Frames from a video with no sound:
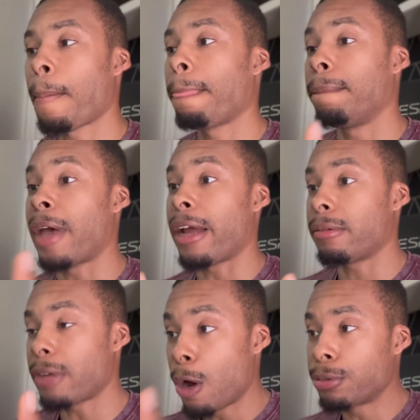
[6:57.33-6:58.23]
that
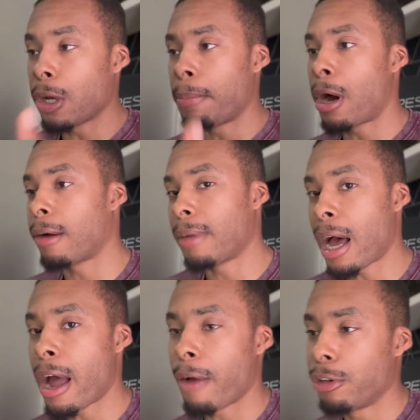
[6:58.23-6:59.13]
helps their bottom
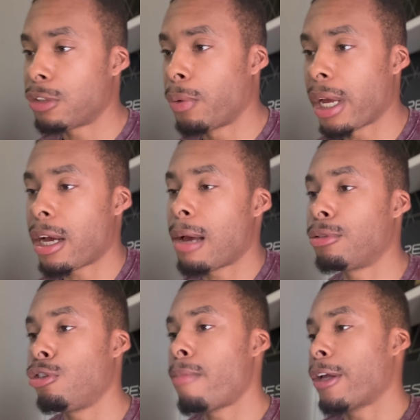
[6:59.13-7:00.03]
line, which when it comes
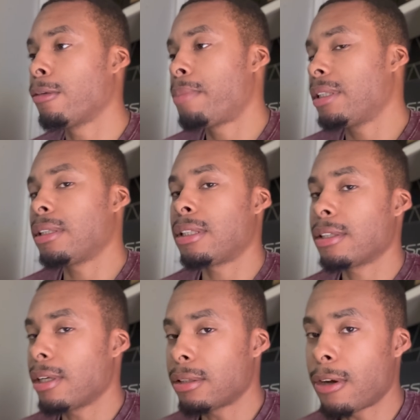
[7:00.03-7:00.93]
to major
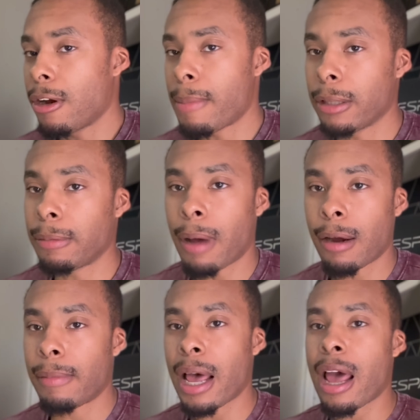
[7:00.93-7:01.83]
businesses is all about the
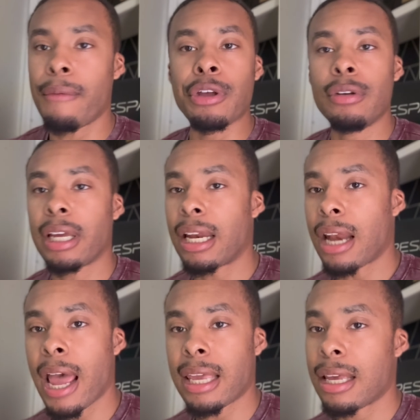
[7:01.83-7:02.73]
bottom line. When you look at
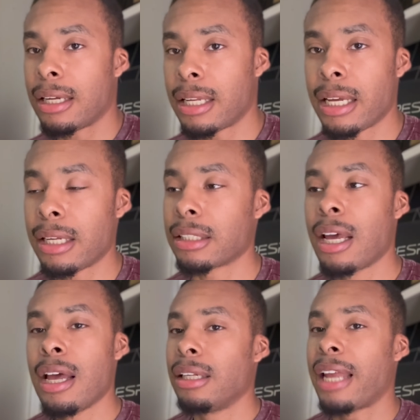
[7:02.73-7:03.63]
Nike, Adidas,
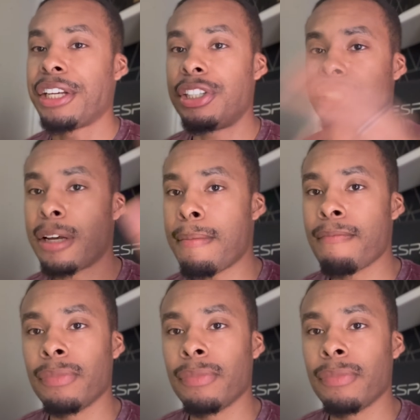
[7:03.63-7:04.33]
they ship,